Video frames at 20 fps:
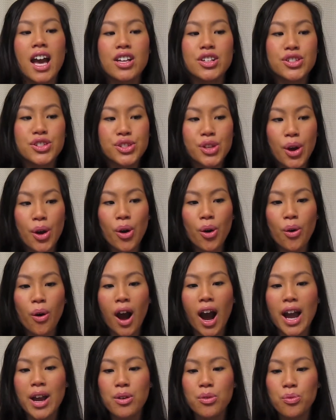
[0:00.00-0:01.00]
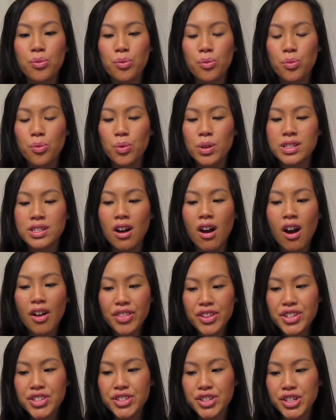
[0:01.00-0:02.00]
So I was on
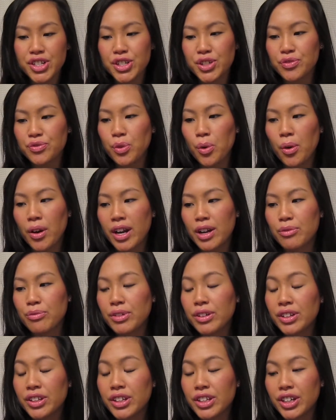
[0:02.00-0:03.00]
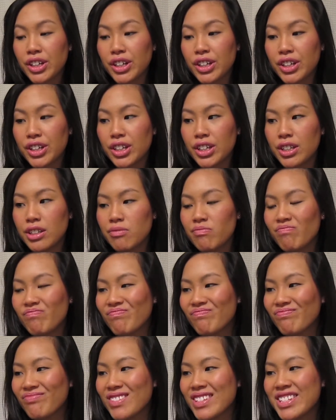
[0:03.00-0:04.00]
the search for a really good
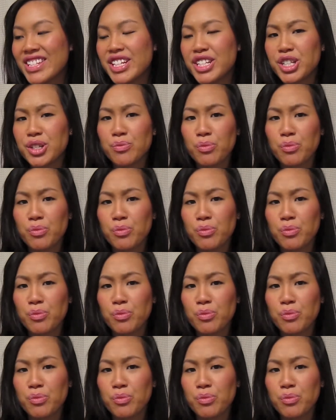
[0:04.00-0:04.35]
tinted